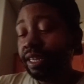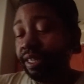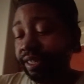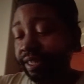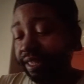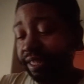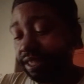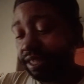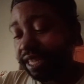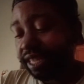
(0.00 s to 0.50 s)

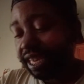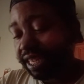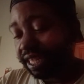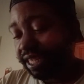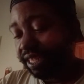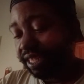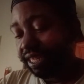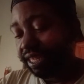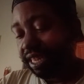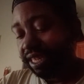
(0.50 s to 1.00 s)
The
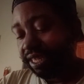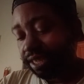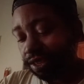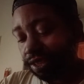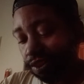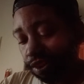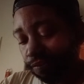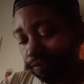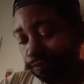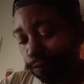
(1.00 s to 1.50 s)
second
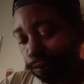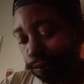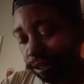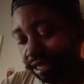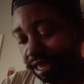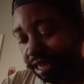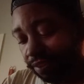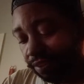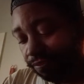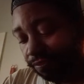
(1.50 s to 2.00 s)
station on
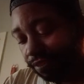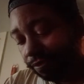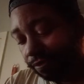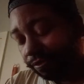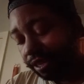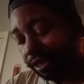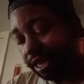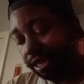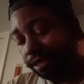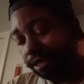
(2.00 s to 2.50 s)

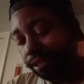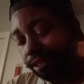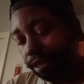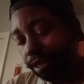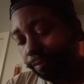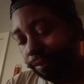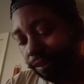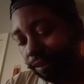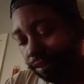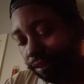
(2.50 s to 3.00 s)
1450 is
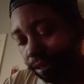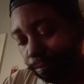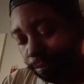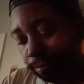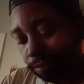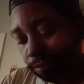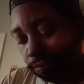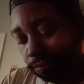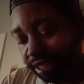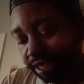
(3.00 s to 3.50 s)

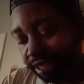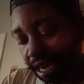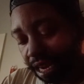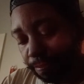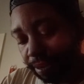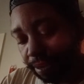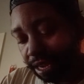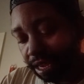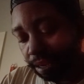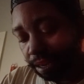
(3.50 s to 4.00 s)

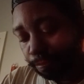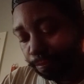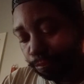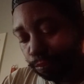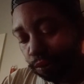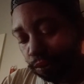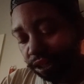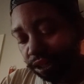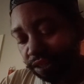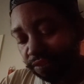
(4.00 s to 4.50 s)
WWJB
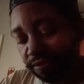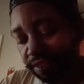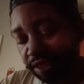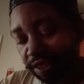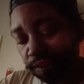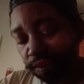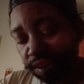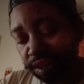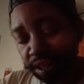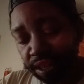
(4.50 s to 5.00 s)

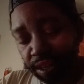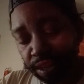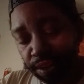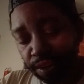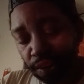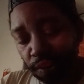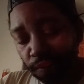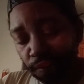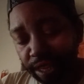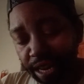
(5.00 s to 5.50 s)
Brooksville,
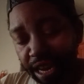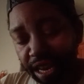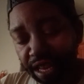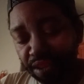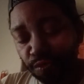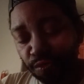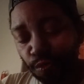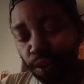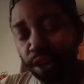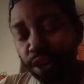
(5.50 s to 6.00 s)
known
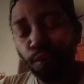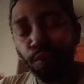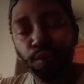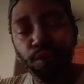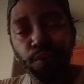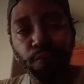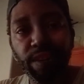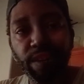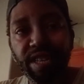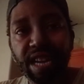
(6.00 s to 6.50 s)
as
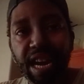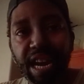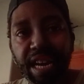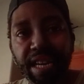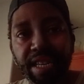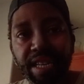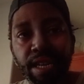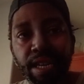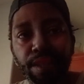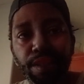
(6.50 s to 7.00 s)

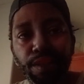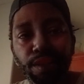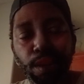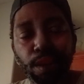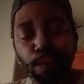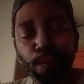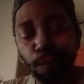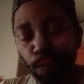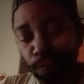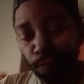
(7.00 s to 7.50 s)
1039 The
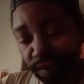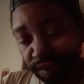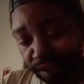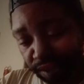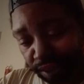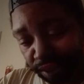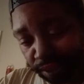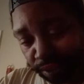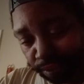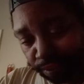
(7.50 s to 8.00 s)

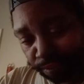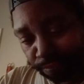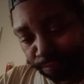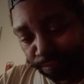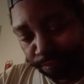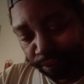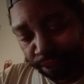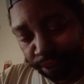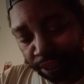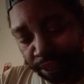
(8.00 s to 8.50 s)
Boot,
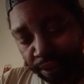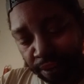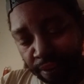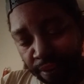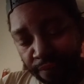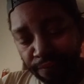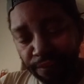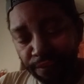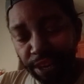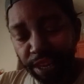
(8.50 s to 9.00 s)

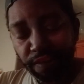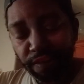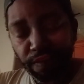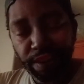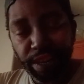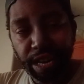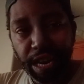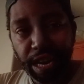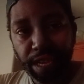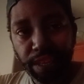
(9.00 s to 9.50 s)

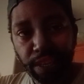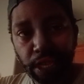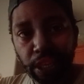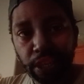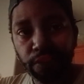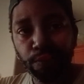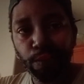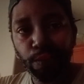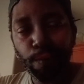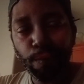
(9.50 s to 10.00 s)
featuring a
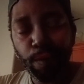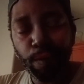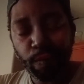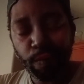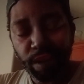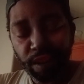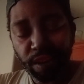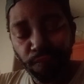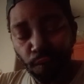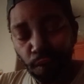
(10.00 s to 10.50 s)
country
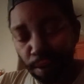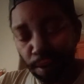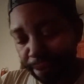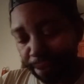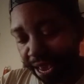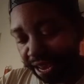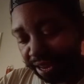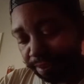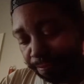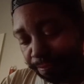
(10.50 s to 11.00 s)
music format